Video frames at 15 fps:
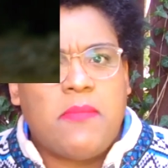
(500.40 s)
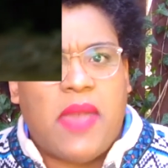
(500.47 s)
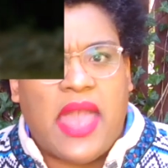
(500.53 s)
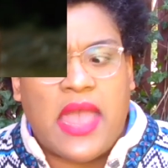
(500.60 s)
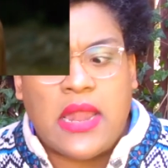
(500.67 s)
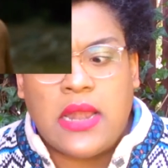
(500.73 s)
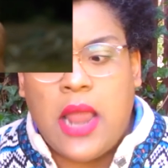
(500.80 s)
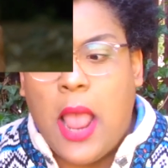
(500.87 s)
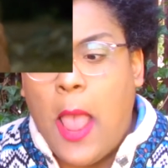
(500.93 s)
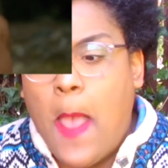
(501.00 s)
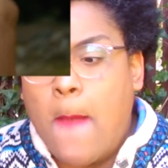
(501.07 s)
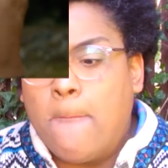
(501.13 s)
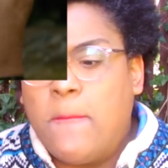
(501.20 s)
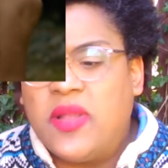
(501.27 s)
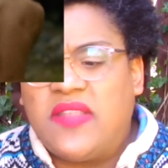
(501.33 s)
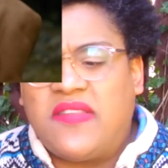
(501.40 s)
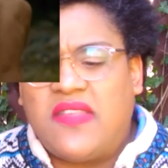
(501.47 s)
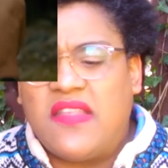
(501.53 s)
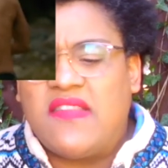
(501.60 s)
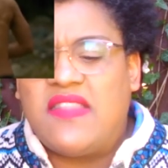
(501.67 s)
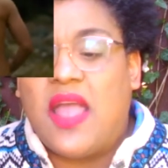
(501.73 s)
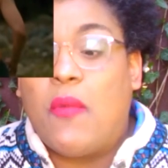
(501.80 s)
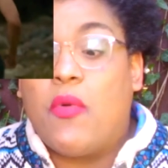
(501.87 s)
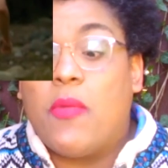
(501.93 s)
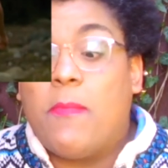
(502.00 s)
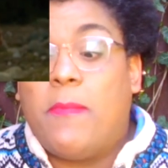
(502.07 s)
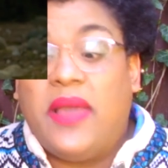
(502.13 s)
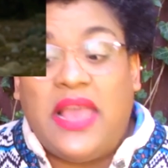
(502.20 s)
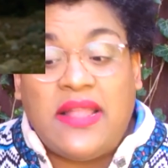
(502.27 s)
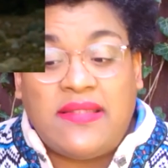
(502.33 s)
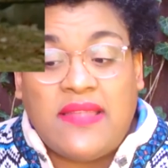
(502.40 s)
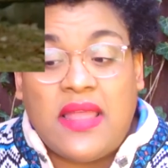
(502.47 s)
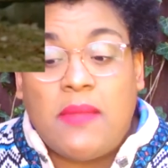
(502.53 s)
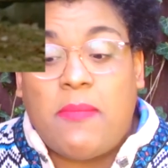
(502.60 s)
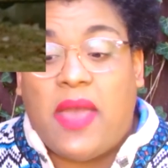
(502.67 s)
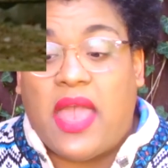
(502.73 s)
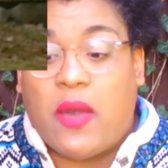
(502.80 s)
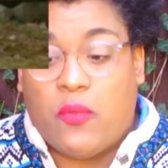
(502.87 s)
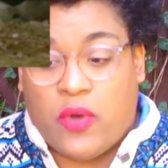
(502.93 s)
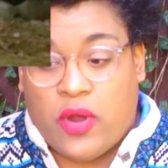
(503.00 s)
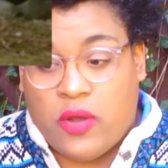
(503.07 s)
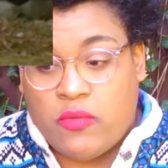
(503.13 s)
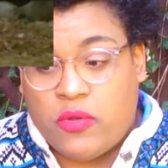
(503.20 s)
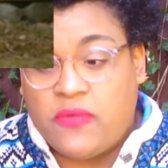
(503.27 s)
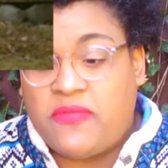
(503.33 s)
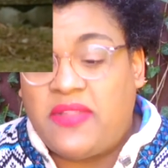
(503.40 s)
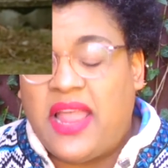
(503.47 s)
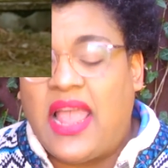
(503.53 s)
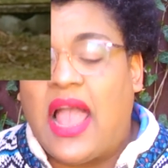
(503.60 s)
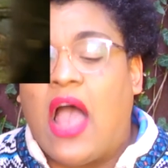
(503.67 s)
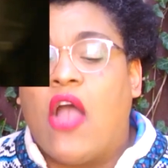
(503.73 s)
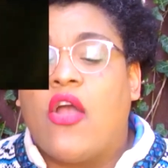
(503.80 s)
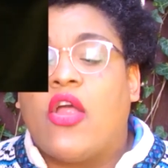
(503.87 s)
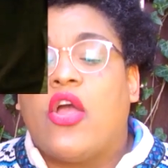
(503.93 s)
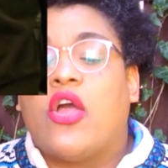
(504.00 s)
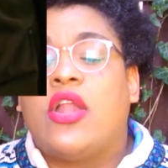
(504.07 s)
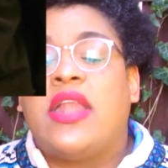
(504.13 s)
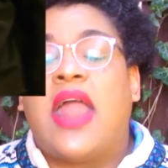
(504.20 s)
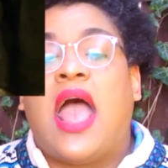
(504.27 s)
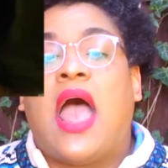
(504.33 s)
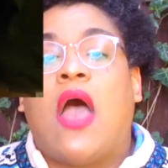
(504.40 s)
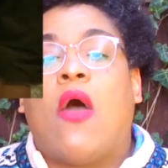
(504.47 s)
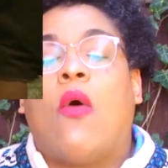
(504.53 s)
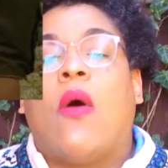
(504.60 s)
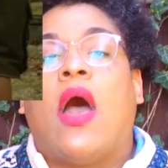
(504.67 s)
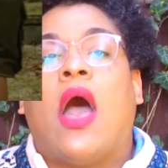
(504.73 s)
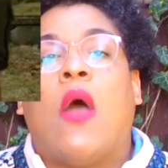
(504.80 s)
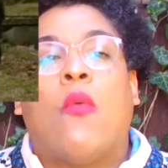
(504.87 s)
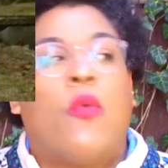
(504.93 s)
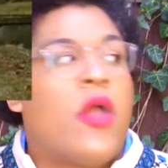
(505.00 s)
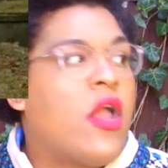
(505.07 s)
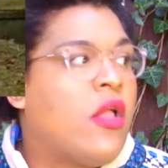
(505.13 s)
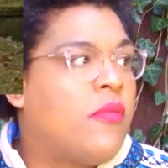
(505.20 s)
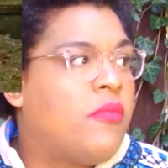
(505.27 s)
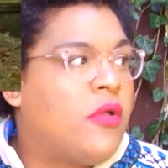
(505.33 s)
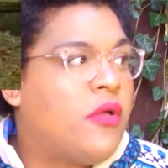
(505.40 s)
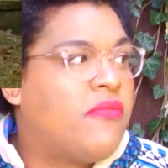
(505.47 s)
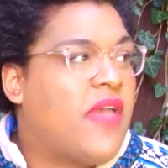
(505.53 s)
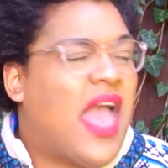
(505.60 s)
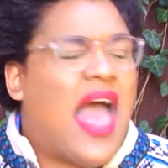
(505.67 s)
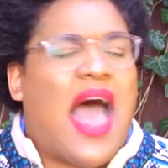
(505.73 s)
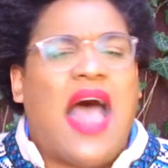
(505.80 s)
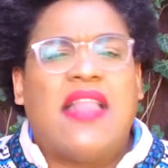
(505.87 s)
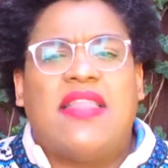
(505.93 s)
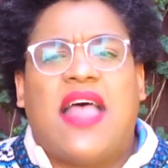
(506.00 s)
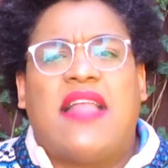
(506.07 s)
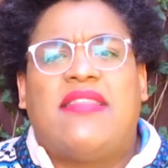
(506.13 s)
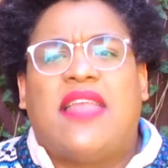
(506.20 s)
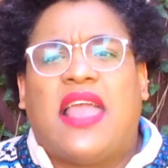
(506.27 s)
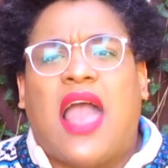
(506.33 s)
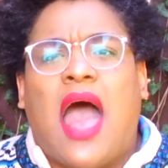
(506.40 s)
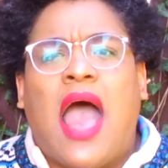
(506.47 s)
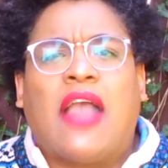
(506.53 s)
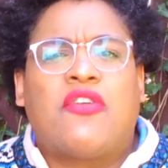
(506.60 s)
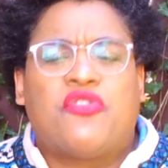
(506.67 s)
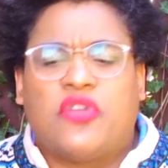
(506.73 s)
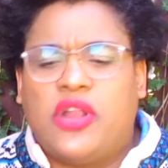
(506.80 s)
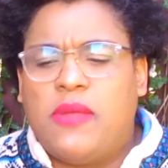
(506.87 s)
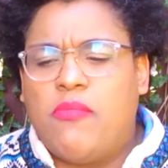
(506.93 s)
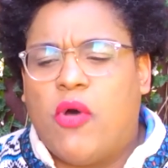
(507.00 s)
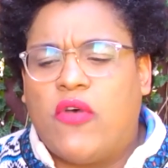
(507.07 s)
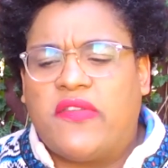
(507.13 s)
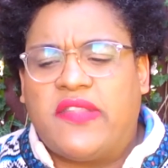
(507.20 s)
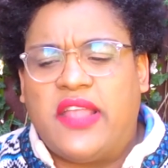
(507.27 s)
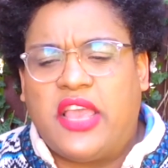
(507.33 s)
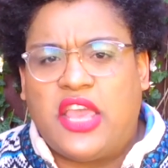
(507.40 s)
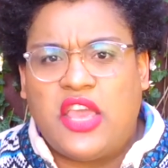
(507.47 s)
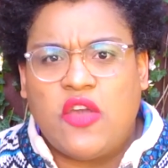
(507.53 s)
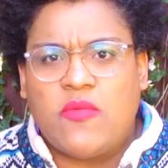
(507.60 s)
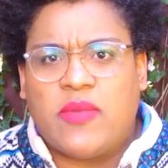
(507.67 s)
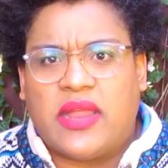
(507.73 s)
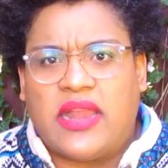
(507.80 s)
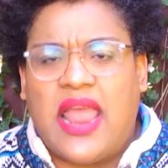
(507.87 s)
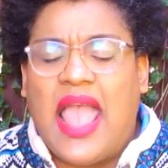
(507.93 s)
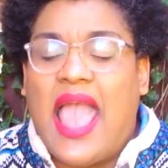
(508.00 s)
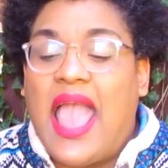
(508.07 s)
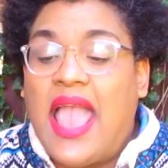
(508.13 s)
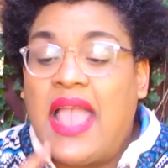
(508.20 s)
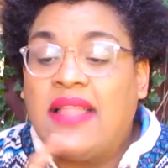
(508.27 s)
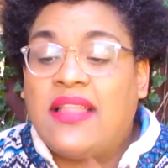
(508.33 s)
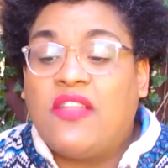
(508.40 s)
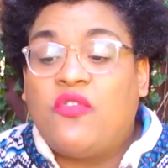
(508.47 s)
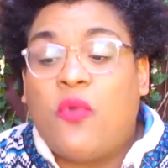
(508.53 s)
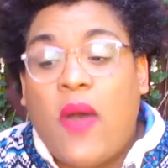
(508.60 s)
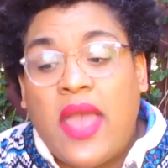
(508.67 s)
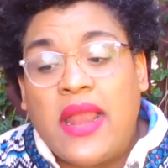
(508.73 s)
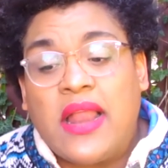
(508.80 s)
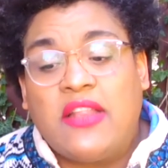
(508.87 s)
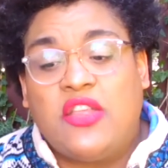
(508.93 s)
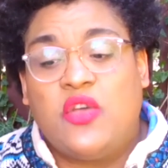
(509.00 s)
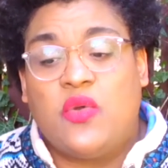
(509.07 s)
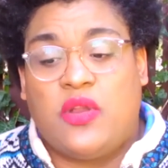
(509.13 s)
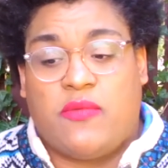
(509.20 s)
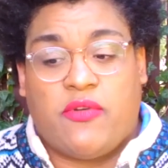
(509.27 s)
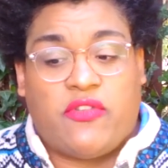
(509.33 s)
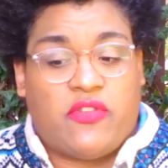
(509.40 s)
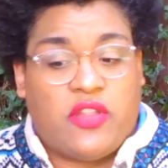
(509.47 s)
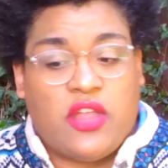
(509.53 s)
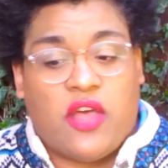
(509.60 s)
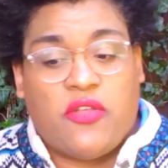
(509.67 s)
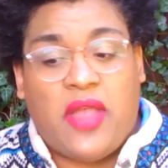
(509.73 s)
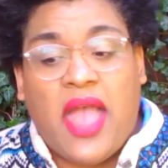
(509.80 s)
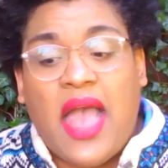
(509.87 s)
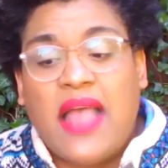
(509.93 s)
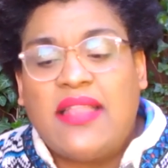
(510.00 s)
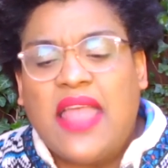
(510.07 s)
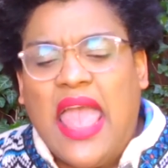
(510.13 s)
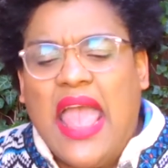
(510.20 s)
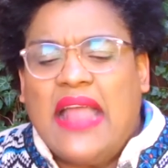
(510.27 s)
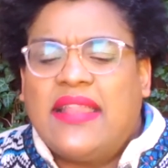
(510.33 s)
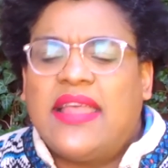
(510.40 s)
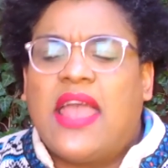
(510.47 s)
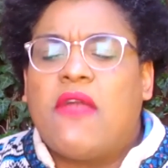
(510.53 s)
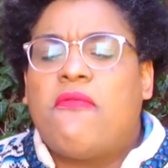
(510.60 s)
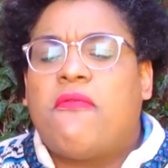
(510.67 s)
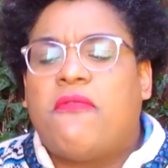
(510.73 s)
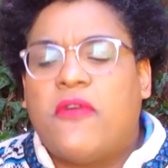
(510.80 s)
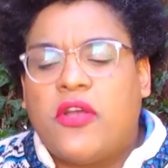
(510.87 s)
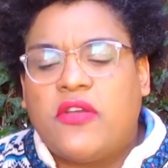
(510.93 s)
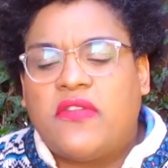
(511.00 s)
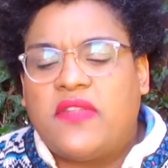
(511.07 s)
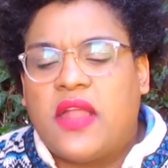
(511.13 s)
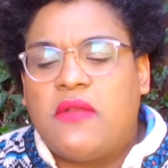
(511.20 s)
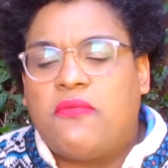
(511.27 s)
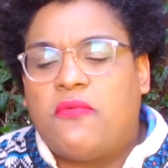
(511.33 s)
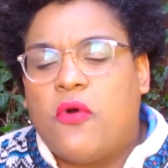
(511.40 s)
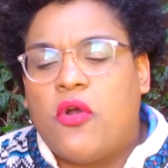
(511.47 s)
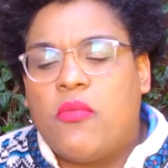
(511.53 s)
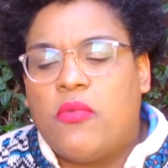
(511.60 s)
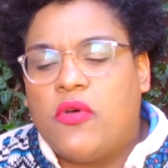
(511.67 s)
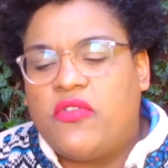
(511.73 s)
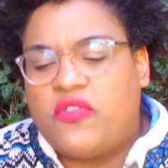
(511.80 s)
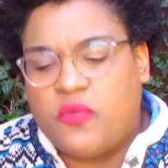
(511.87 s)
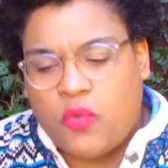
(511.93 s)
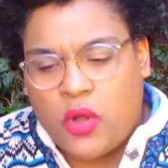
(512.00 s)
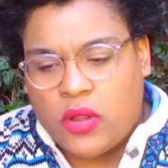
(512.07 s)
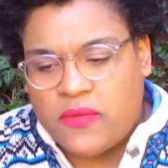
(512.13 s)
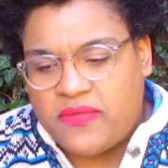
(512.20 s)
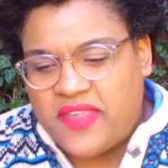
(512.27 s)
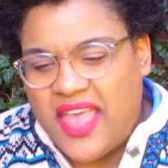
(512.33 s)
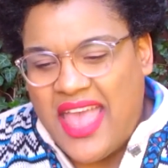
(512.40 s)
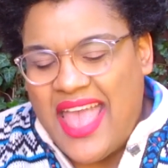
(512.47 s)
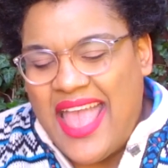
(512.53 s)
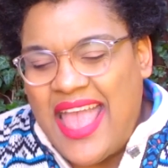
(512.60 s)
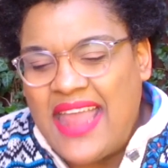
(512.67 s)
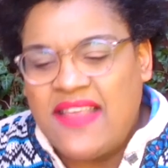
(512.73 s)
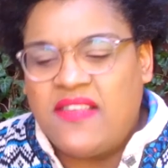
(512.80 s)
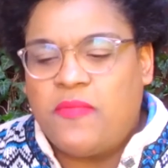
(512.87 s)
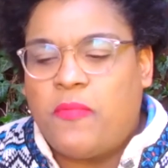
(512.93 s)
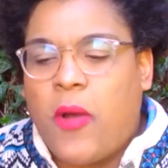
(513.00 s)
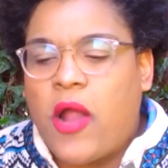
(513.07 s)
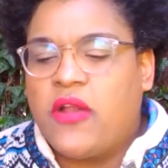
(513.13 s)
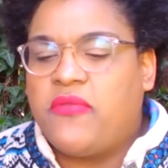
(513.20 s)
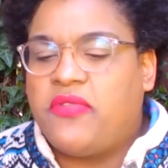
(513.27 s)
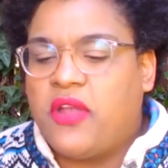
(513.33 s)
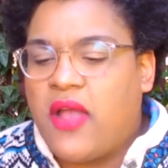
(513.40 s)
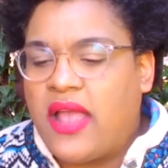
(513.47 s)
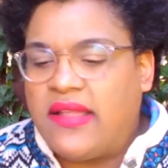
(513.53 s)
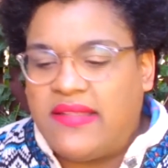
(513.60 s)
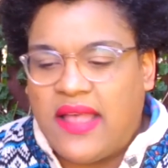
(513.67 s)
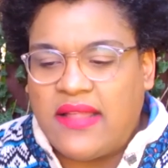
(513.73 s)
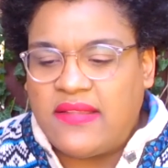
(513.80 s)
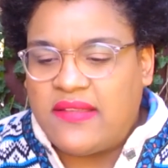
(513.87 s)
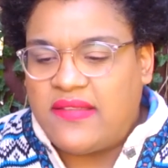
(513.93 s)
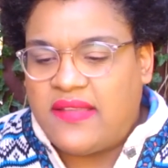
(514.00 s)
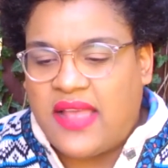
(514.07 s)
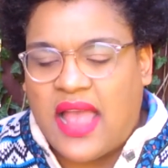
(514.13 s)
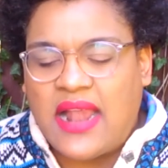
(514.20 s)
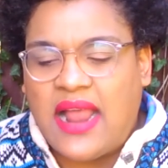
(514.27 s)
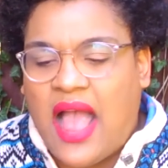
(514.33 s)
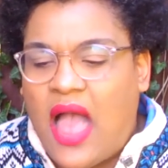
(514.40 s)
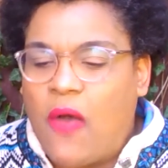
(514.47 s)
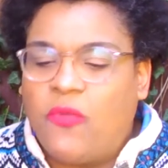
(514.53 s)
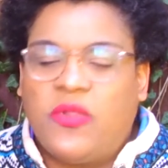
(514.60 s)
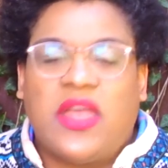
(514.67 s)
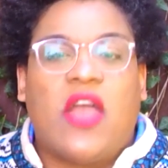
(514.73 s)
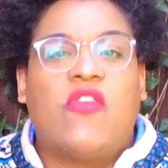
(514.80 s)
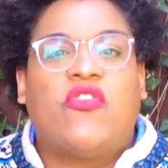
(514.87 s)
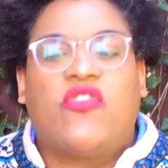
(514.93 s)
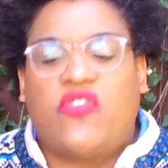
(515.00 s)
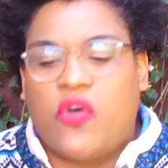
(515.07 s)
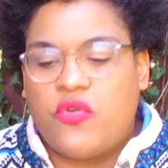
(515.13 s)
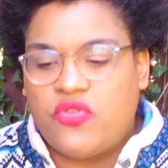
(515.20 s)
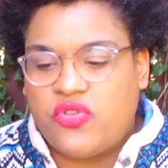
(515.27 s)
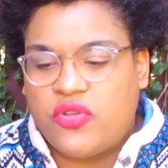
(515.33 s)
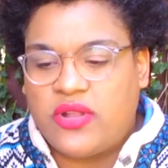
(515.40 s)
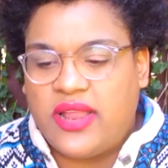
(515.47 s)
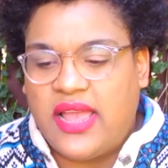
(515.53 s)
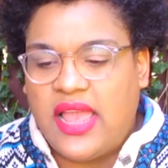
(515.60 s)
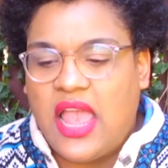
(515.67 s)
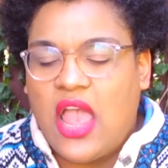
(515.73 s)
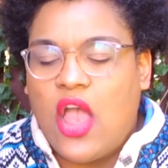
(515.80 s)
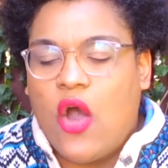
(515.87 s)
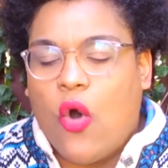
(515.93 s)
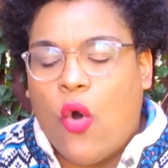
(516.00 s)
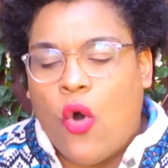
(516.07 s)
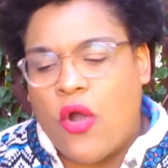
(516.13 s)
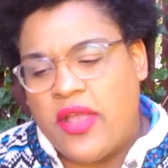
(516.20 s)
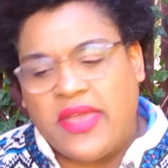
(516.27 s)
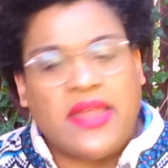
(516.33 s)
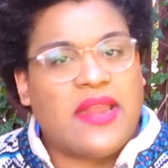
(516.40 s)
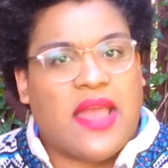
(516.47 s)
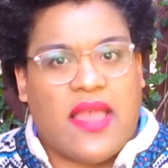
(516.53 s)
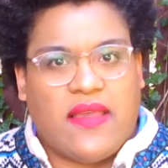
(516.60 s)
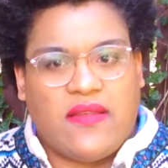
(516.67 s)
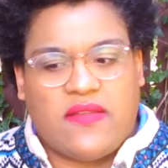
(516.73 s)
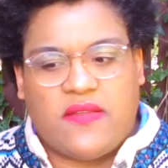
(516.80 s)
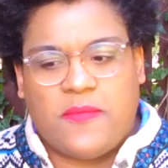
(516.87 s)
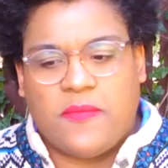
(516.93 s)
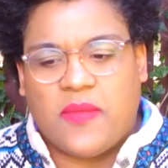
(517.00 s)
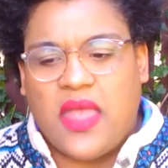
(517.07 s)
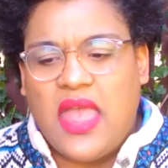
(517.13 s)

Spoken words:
men, but since they were beaten by a werewolf, they are now a werewolf, and that they actually mostly human. In the Twilight universe, on the other hand, they are first and foremost wolves. It is part of their identity and how they are socially organized.